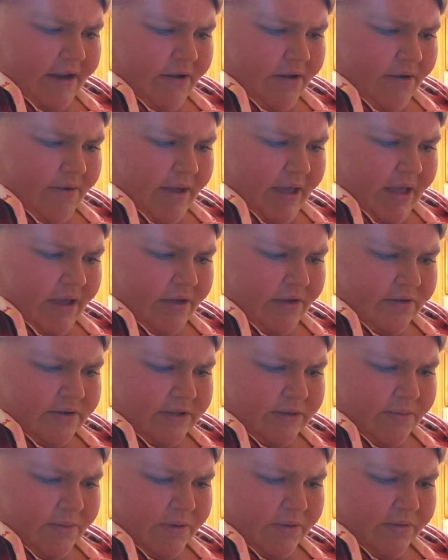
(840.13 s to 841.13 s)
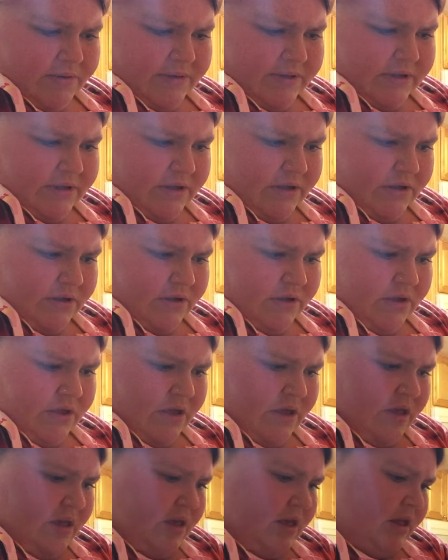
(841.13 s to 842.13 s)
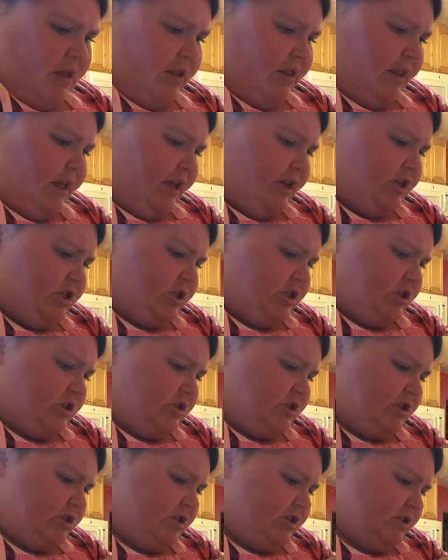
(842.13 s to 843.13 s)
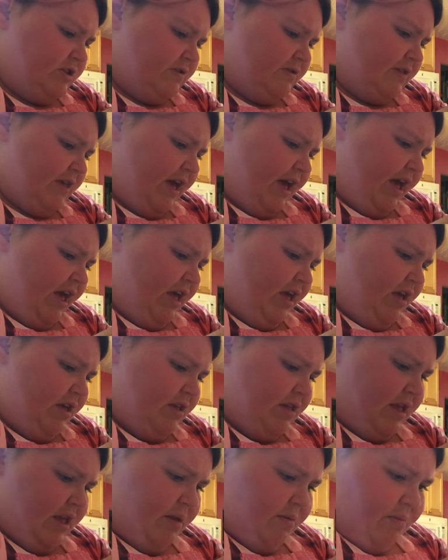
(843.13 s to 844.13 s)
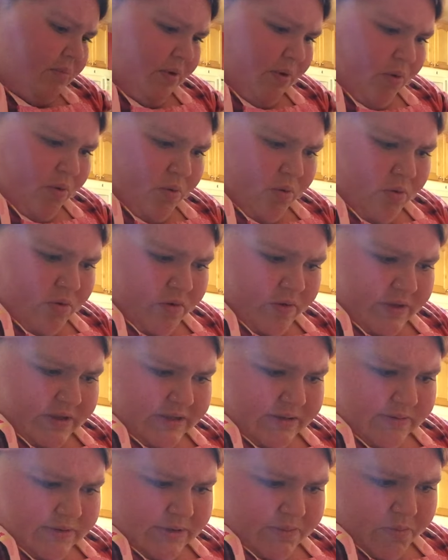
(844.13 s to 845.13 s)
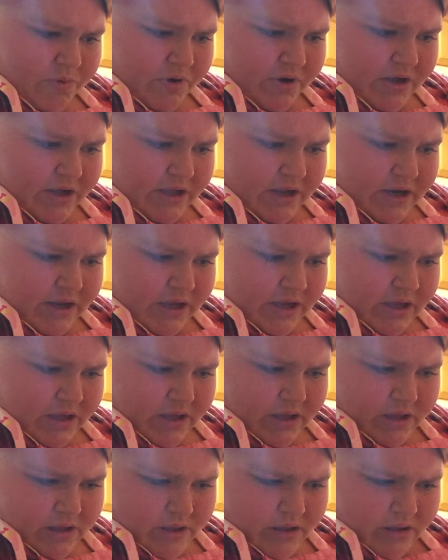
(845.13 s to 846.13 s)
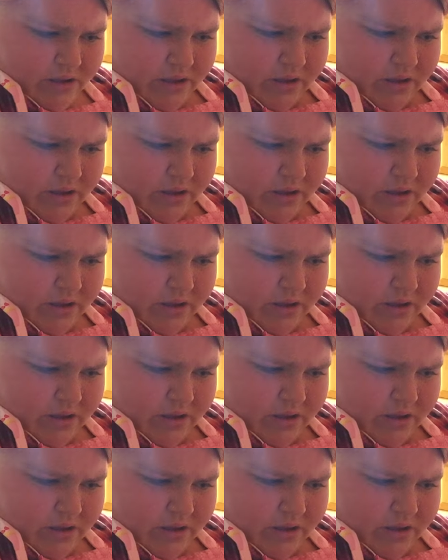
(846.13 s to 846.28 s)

I don't know how you're supposed to, like, should you just do that? And, oh, this one's pretty.